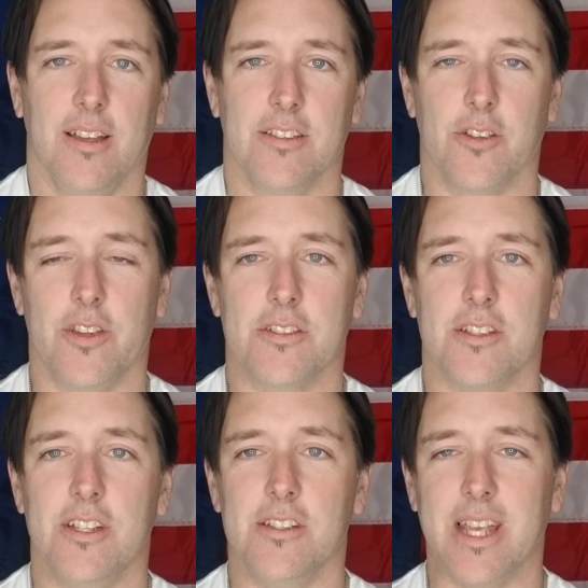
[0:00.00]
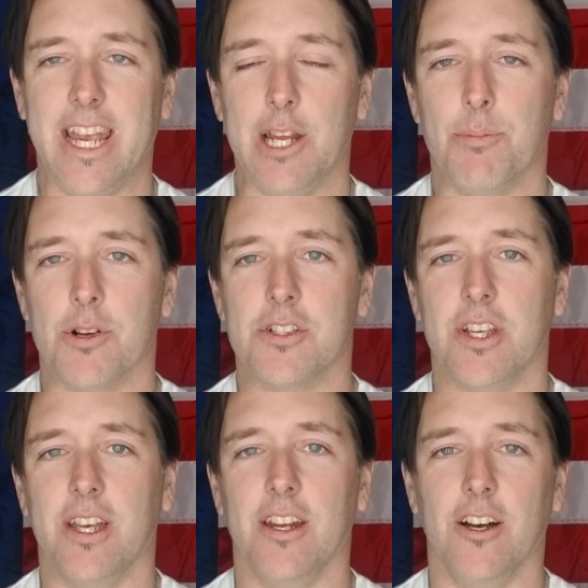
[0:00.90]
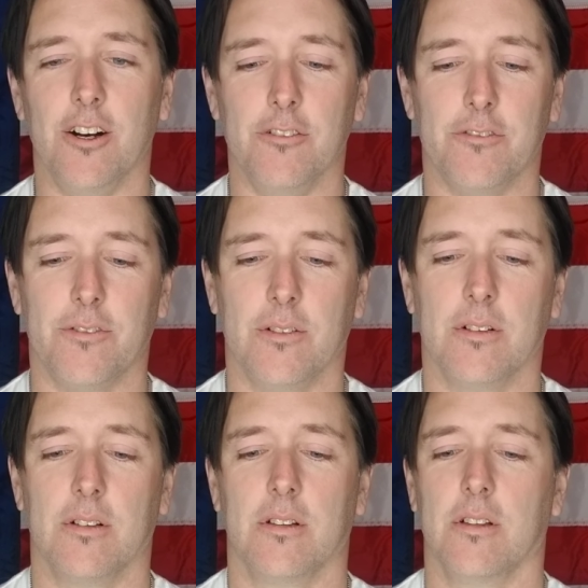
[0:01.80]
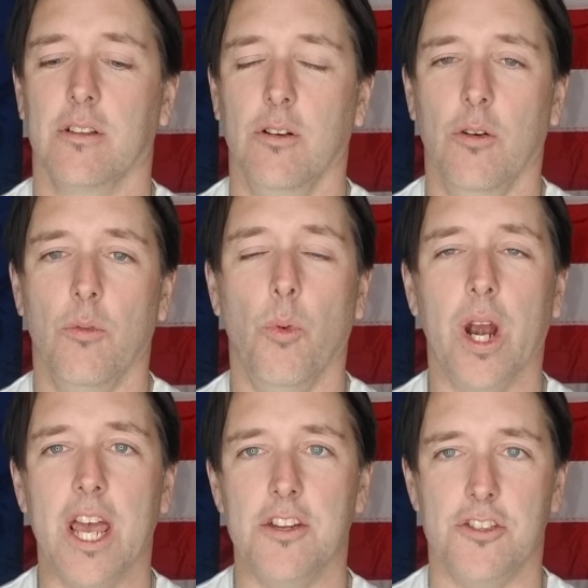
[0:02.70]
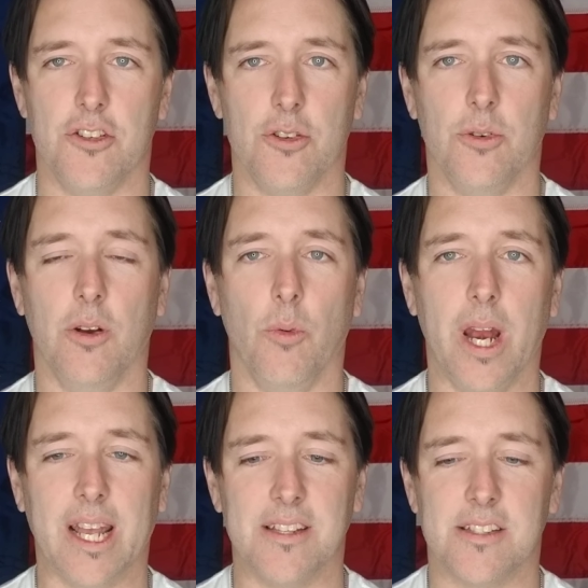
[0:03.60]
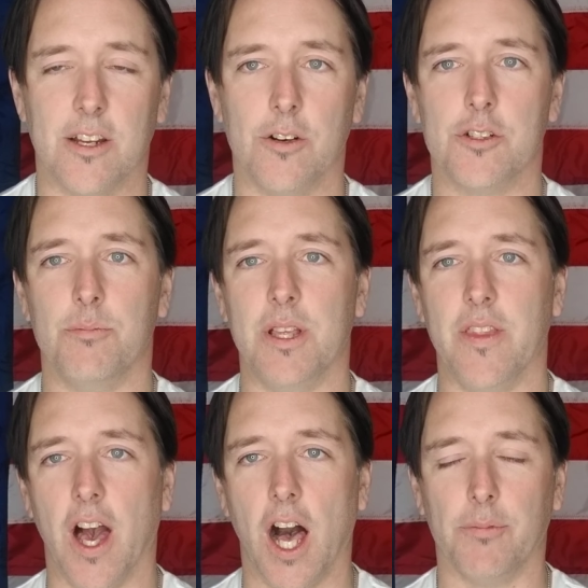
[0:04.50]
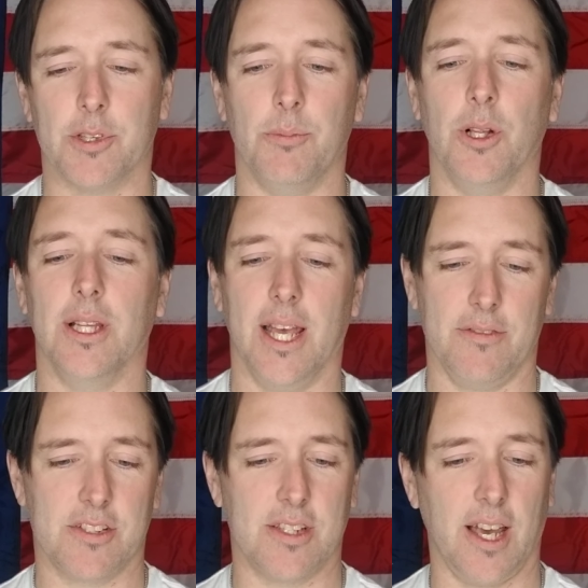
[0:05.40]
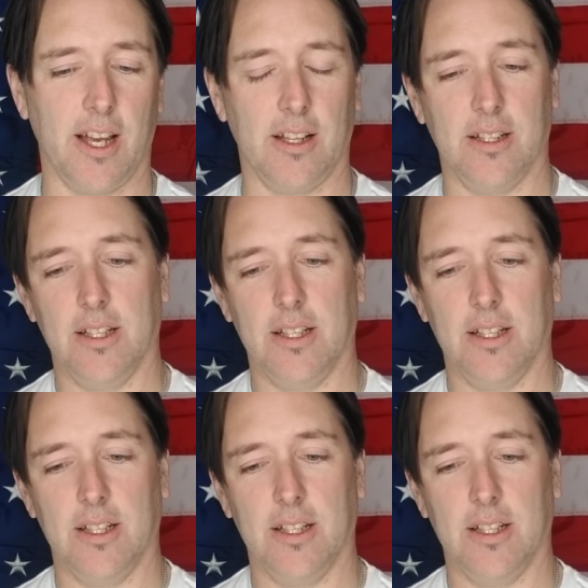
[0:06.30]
So this is 80% of what I do and what I consider to be the optimal lifestyle.